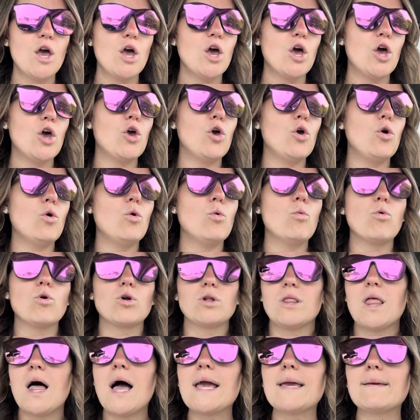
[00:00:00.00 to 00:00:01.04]
who were
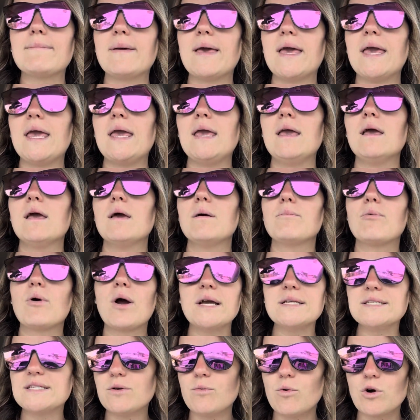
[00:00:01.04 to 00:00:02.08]
like me,
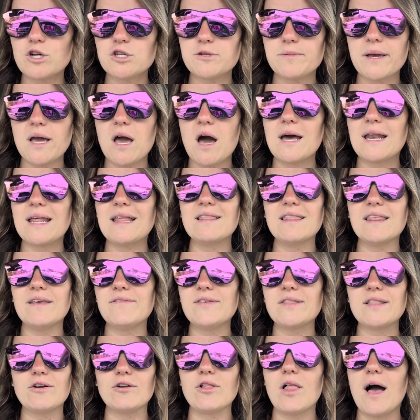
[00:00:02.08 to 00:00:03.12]
praising and worshiping God and
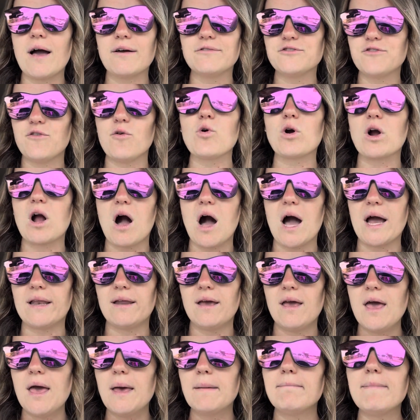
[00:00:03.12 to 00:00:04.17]
living their lives for God.
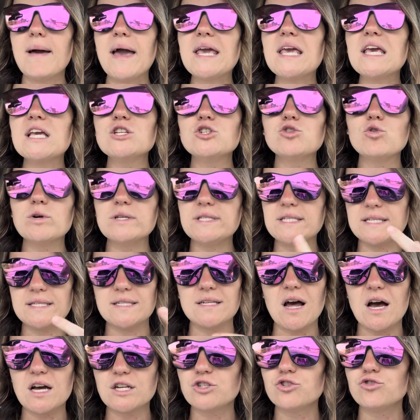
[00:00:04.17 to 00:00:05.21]
Making choices
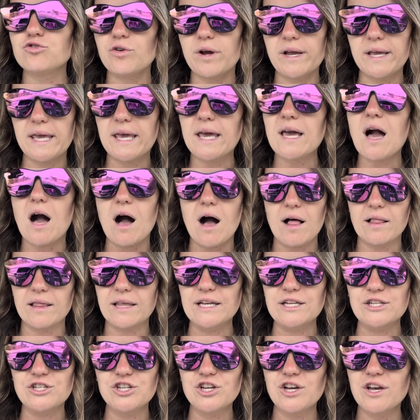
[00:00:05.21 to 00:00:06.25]
not to drink in
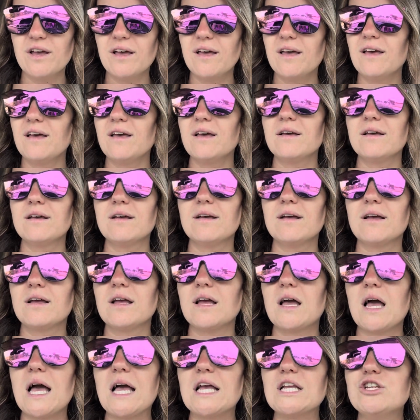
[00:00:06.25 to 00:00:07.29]
college,
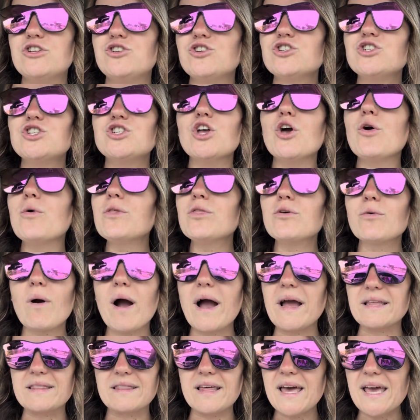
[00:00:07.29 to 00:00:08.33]
just doing the
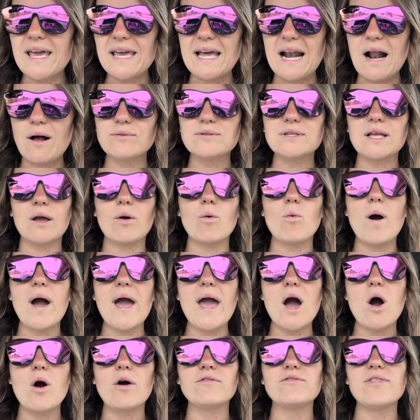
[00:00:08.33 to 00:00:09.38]
right thing. And I was like,
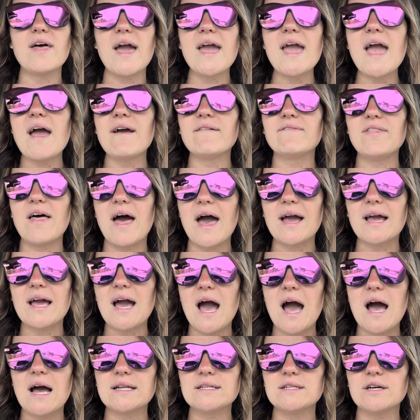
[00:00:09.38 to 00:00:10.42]
wow, if they have that
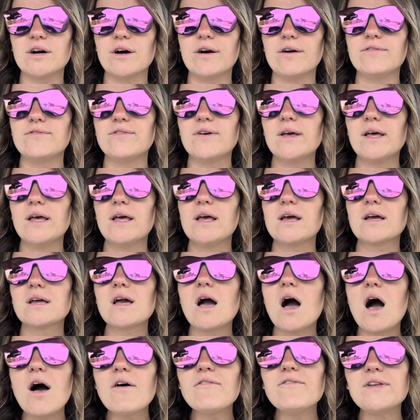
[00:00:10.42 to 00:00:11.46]
kind of
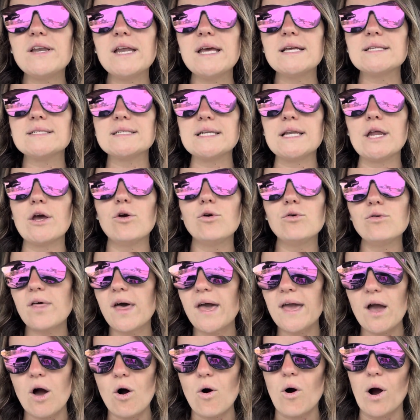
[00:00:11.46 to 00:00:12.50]
confidence in who
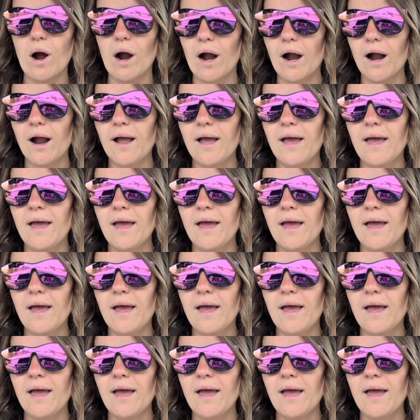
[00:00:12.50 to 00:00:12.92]
they are